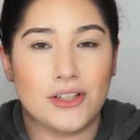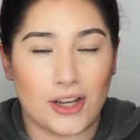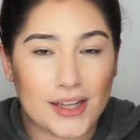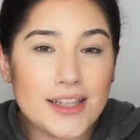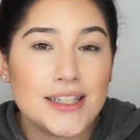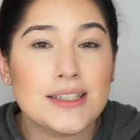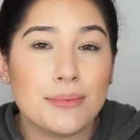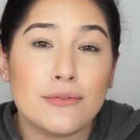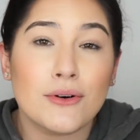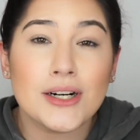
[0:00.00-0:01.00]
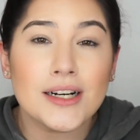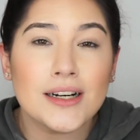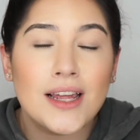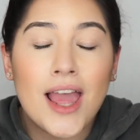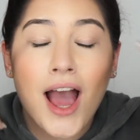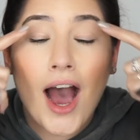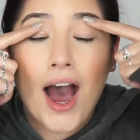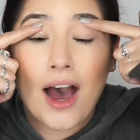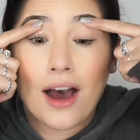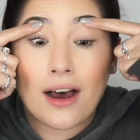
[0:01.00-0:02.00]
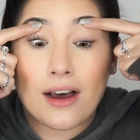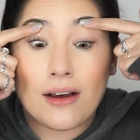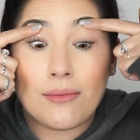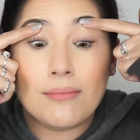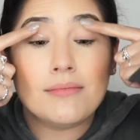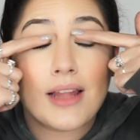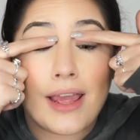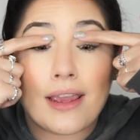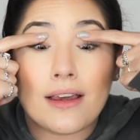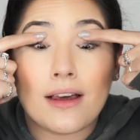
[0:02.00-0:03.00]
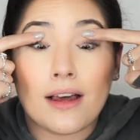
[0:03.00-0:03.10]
look like this before. Like,